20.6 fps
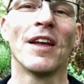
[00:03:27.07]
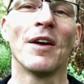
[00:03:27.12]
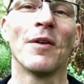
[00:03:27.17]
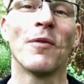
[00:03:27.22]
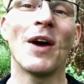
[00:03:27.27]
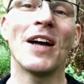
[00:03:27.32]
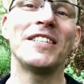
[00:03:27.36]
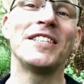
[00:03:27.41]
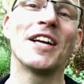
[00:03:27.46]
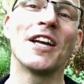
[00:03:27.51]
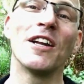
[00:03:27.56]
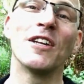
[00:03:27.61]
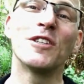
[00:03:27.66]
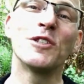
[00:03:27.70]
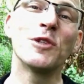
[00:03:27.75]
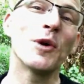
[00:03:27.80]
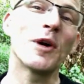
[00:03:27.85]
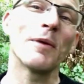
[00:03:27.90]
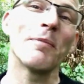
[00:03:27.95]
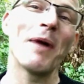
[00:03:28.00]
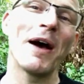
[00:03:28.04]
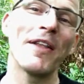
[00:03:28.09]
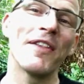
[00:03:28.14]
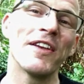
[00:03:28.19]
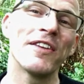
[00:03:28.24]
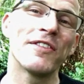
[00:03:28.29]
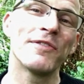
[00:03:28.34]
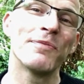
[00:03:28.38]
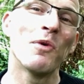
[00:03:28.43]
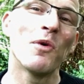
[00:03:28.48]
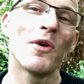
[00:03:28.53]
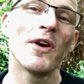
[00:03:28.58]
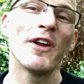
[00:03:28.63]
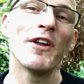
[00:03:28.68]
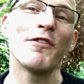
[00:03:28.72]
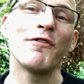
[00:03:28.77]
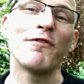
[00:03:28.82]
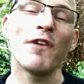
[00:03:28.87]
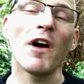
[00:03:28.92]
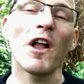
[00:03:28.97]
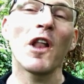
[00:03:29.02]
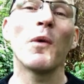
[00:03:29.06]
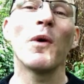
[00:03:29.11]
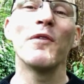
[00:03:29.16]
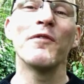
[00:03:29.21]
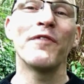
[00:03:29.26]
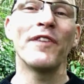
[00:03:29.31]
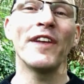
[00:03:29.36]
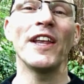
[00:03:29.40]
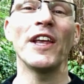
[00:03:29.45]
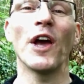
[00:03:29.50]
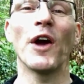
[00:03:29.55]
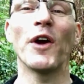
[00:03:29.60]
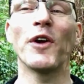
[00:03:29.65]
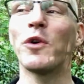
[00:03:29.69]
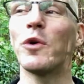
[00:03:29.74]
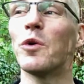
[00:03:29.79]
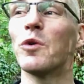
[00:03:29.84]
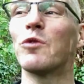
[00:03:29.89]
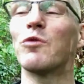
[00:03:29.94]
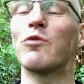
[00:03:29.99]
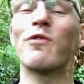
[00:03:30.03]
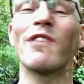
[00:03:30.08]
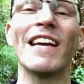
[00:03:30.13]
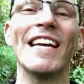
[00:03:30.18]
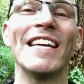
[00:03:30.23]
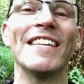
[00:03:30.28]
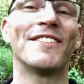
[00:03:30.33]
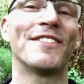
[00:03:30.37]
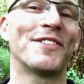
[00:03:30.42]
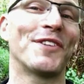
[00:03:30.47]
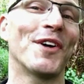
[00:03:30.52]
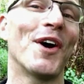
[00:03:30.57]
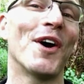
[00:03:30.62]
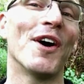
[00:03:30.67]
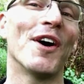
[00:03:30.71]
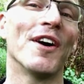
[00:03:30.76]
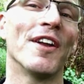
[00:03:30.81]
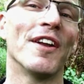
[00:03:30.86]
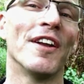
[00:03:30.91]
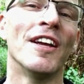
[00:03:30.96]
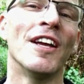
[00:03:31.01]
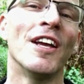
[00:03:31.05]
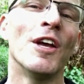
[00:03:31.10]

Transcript: We're actually going to talk about this more in a follow-on video called Restart,